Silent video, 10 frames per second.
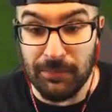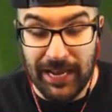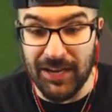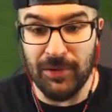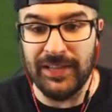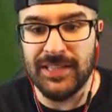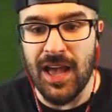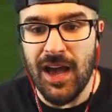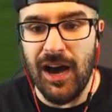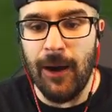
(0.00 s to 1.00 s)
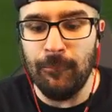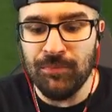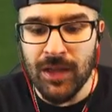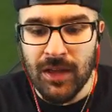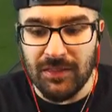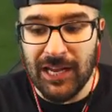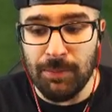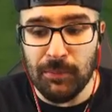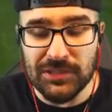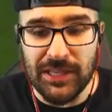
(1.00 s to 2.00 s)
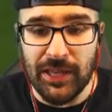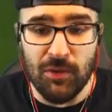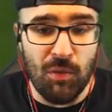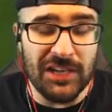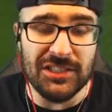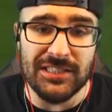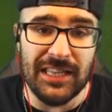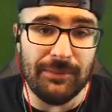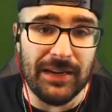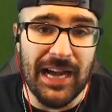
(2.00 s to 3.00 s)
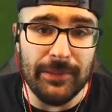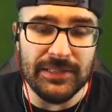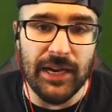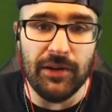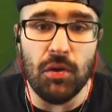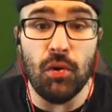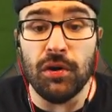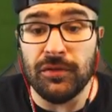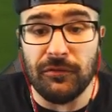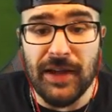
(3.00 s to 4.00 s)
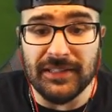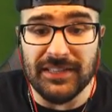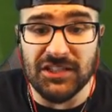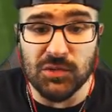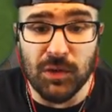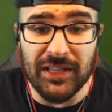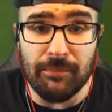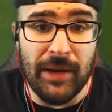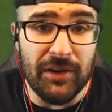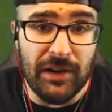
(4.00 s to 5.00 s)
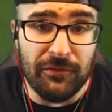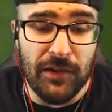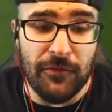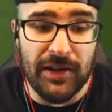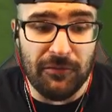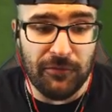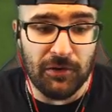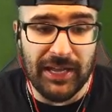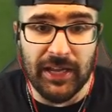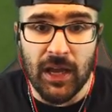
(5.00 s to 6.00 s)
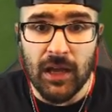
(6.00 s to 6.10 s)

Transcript: But anyways, um, a lot of people sit, either watch because they like my commentary or the fact that they just want to get better at FIFA and they feel like